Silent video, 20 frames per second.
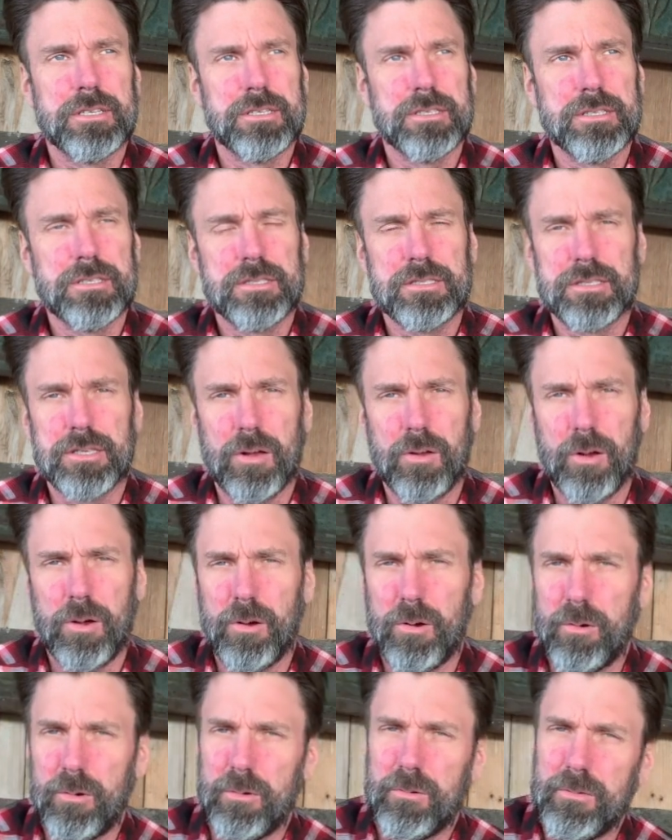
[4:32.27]

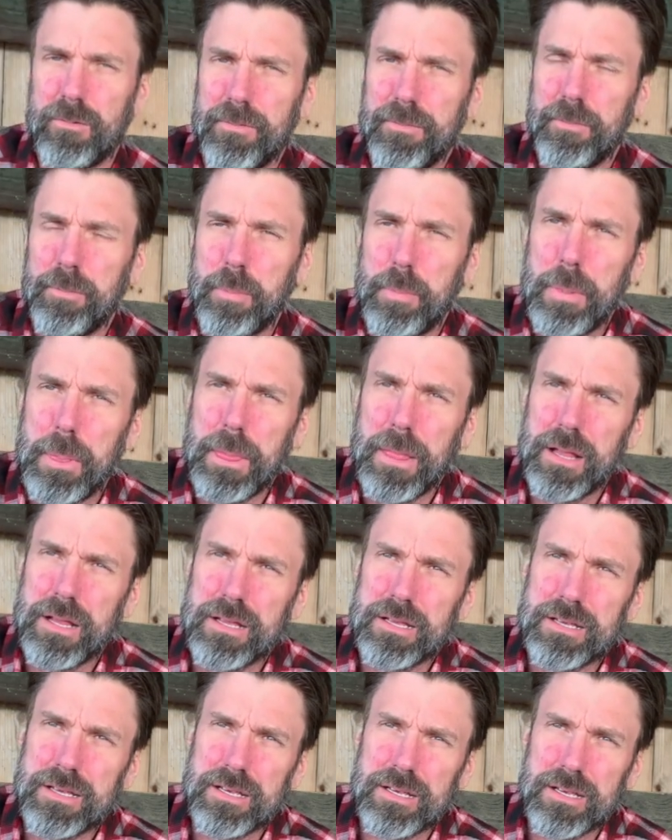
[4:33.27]
So
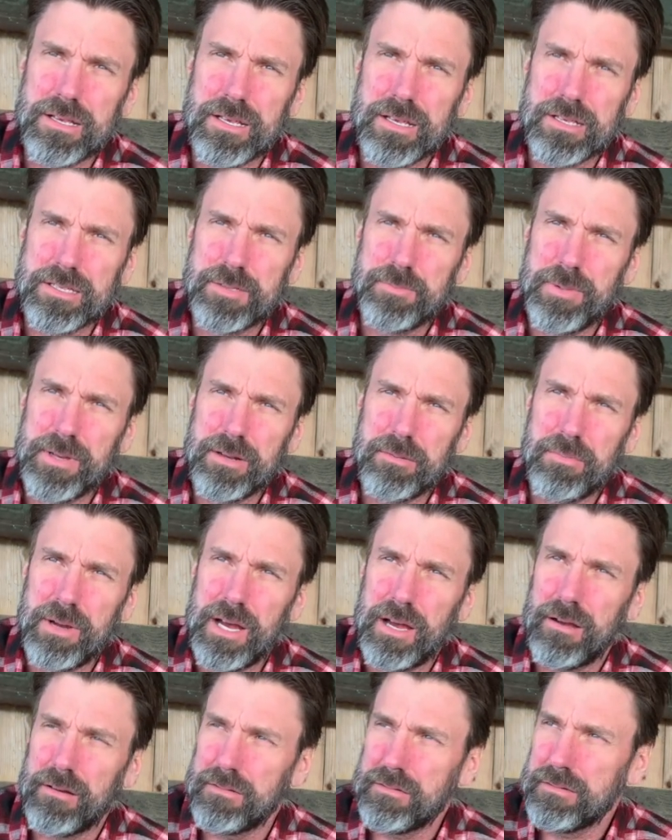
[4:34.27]
it's been
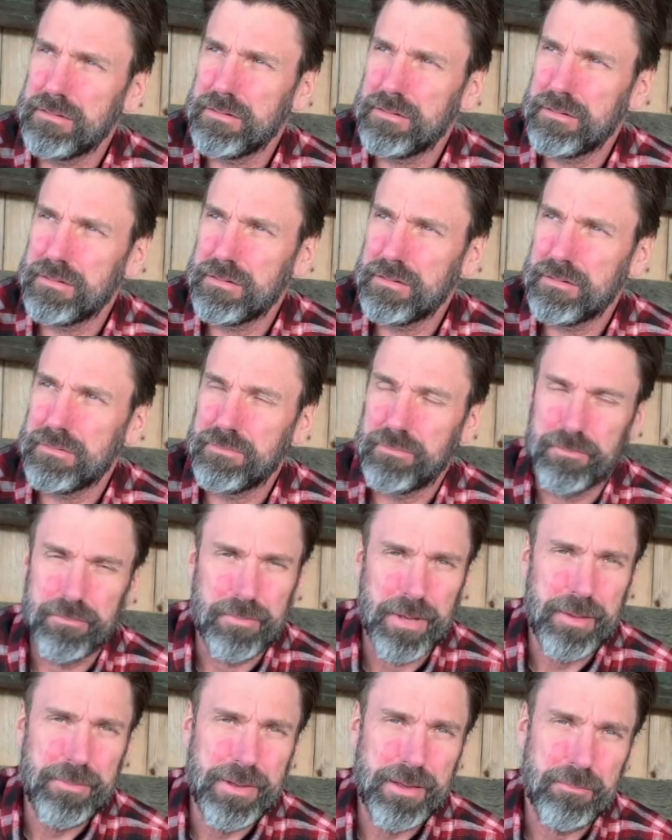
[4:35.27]
about
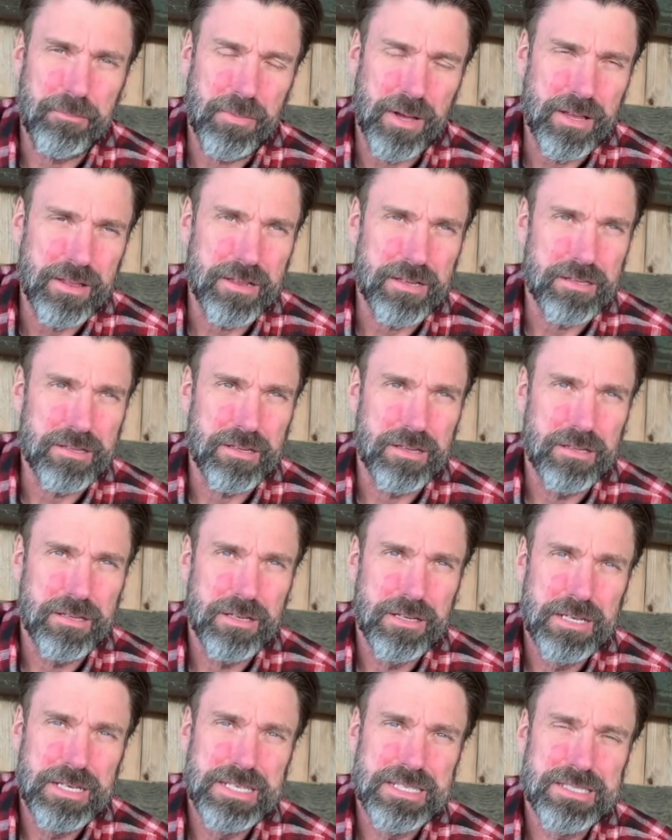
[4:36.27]
maybe a month
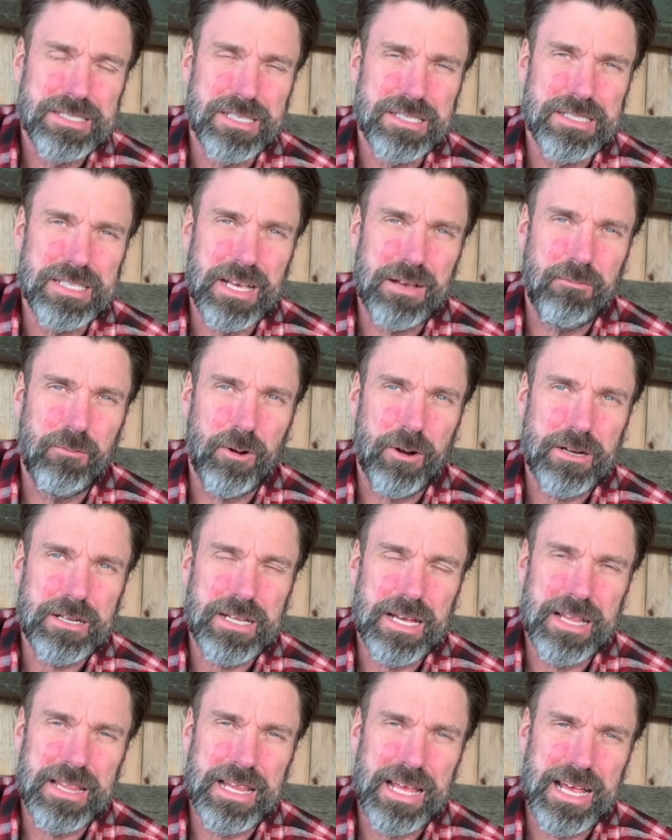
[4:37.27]
since I worked
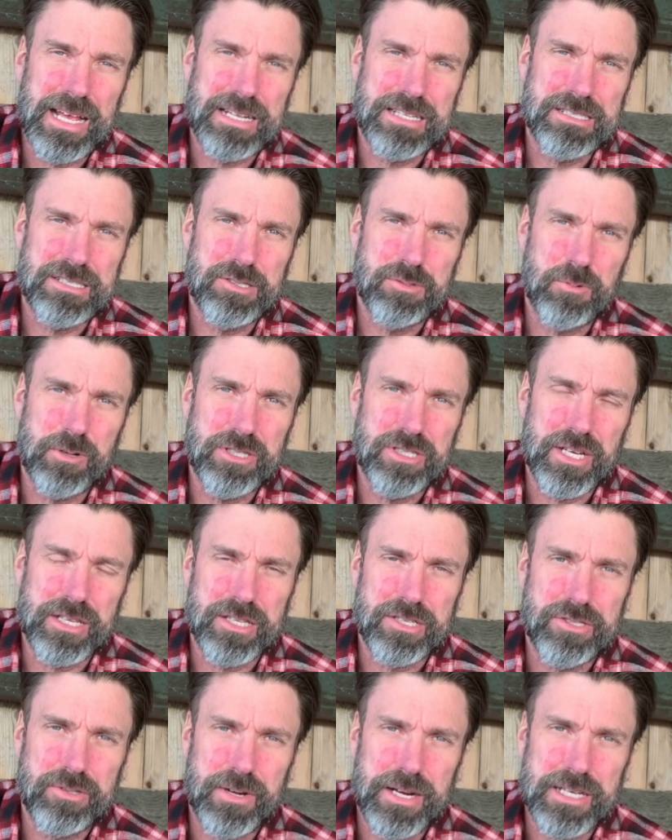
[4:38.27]
on that switch on
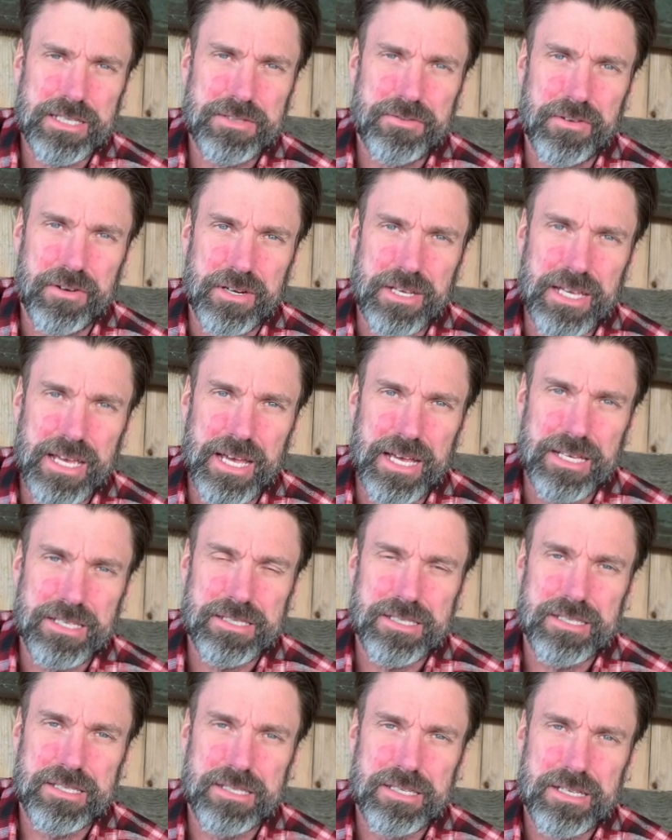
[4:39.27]
the transfer
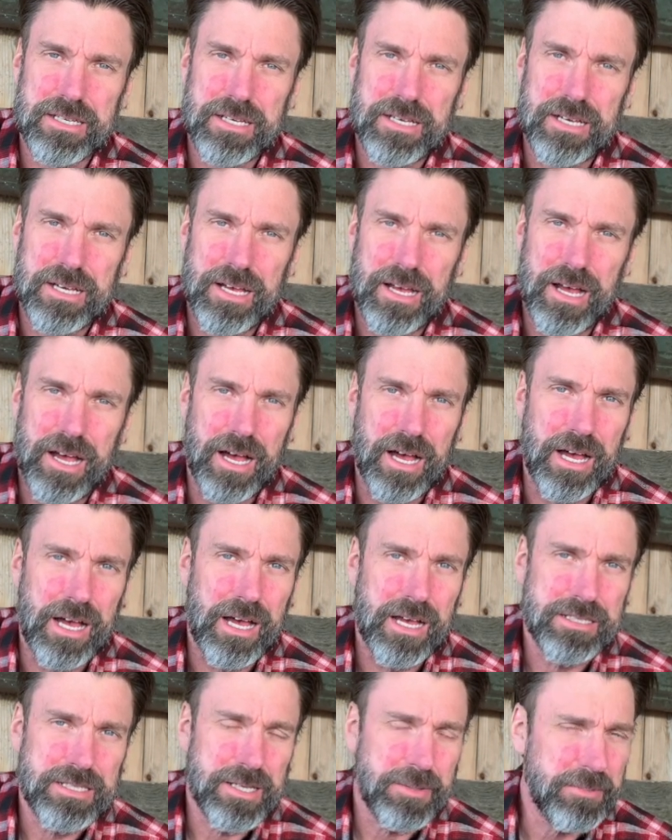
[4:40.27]
case.
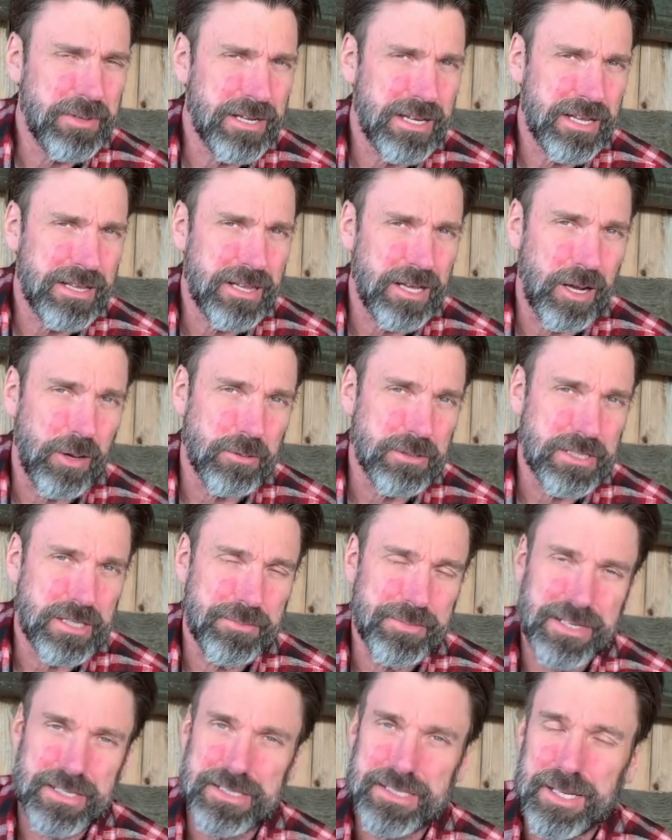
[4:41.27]
Something I thought was
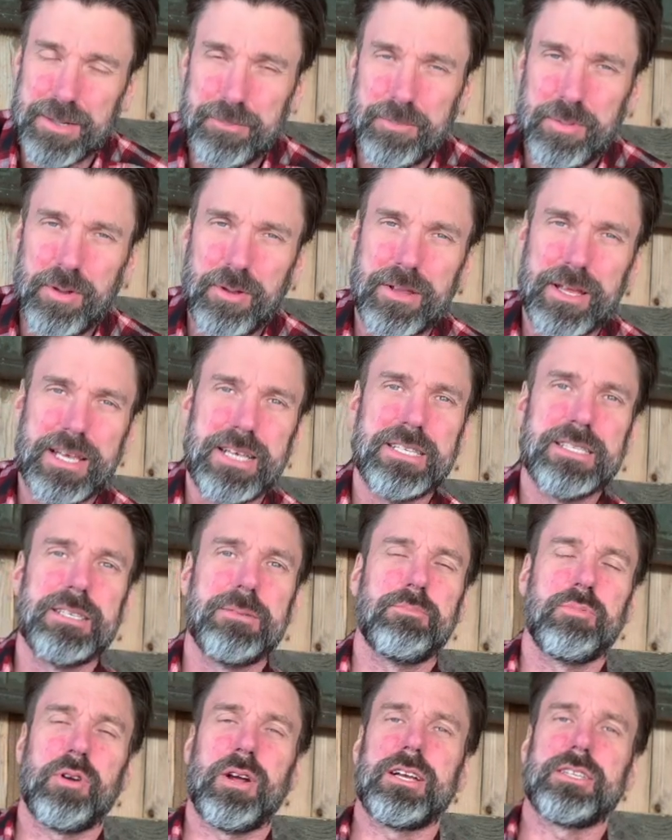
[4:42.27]
going to be a simple, easy
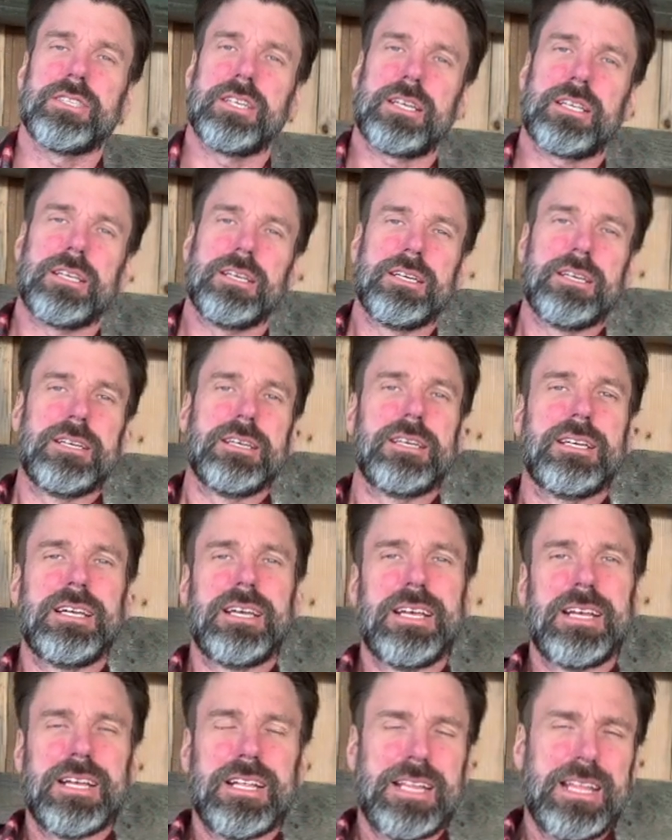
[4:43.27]
project.
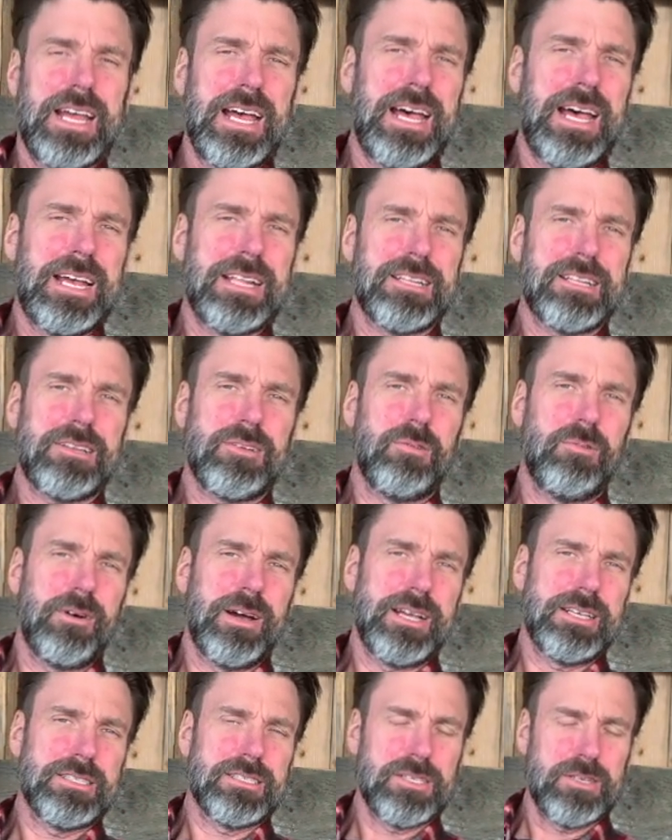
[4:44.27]
Not
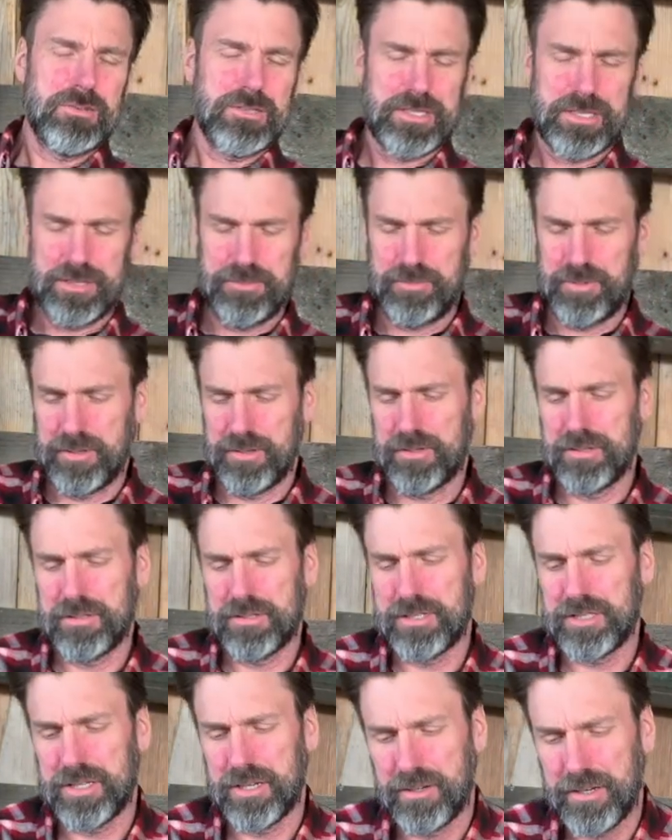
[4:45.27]
quite so simple.
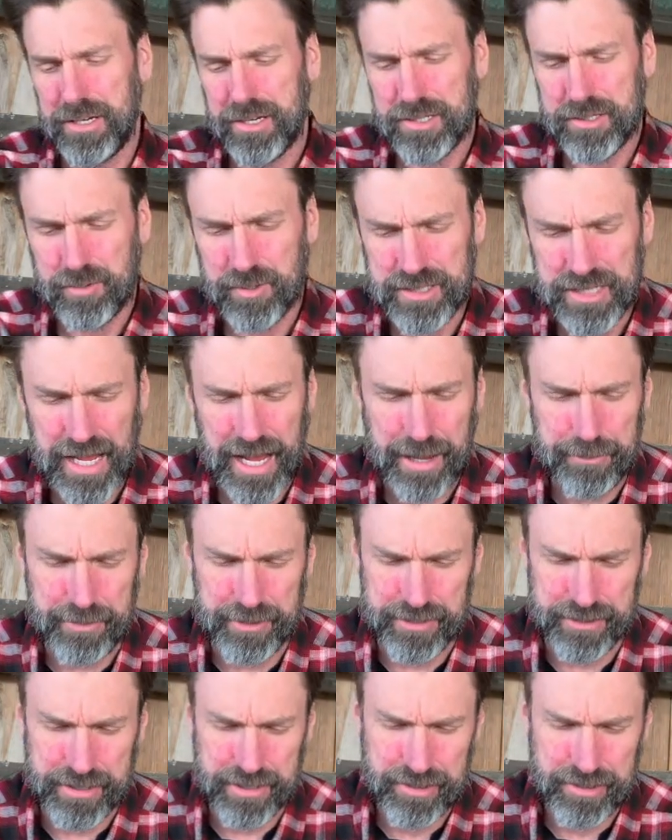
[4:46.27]
So here's what's happened.